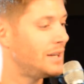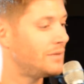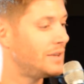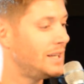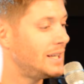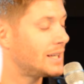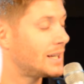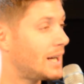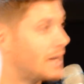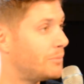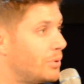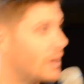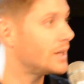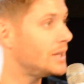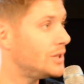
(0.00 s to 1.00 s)
if he and I
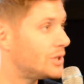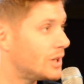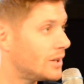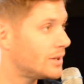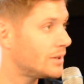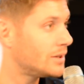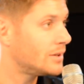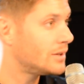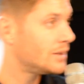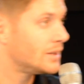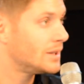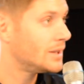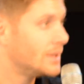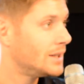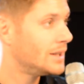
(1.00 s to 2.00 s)
prank each other,
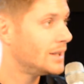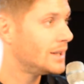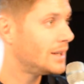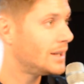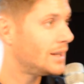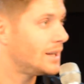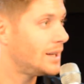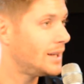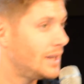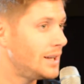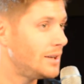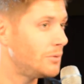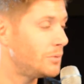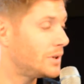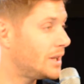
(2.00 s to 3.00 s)

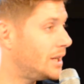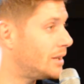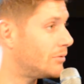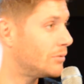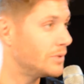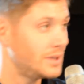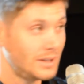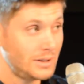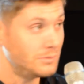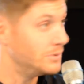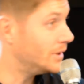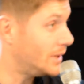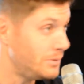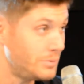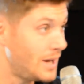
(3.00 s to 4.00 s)
it would get really,
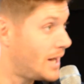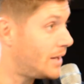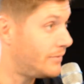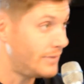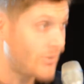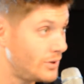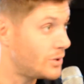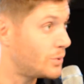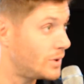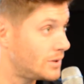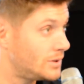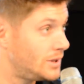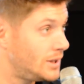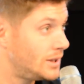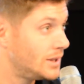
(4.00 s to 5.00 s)
really bad very
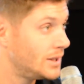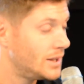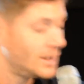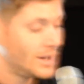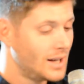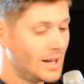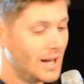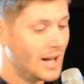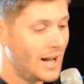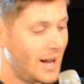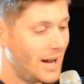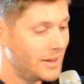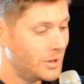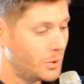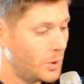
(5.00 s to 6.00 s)
quickly.
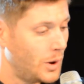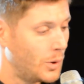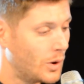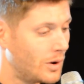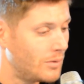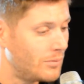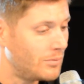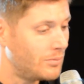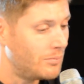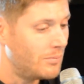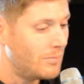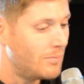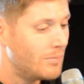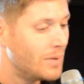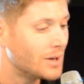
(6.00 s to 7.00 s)
And that we were
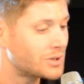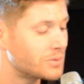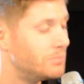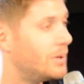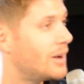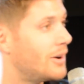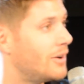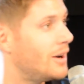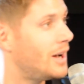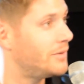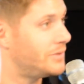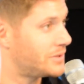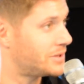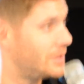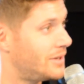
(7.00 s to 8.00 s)
much better
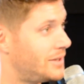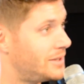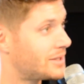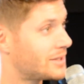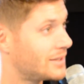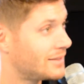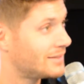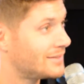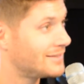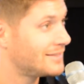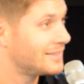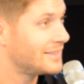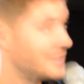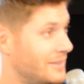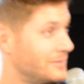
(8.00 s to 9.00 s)
adversaries.
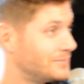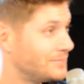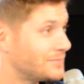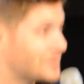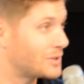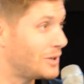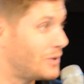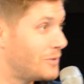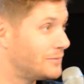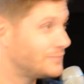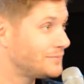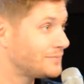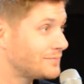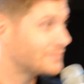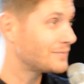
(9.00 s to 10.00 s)
So
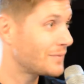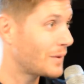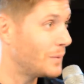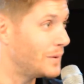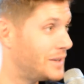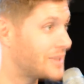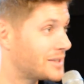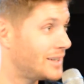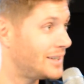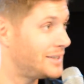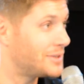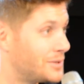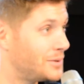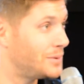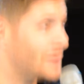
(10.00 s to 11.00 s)
we
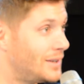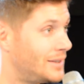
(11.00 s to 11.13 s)
decided to